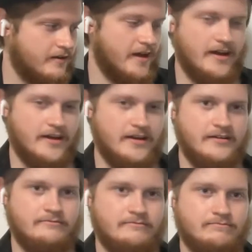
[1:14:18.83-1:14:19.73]

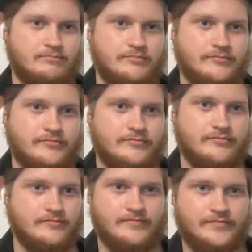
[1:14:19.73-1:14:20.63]
and
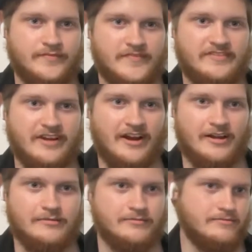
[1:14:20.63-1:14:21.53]

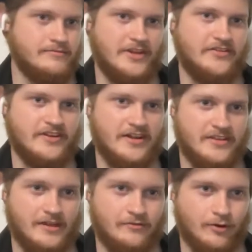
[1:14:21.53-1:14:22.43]
time is
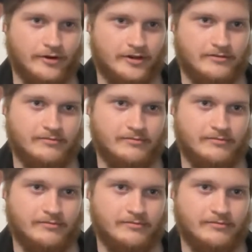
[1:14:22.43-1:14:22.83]
nothing for you.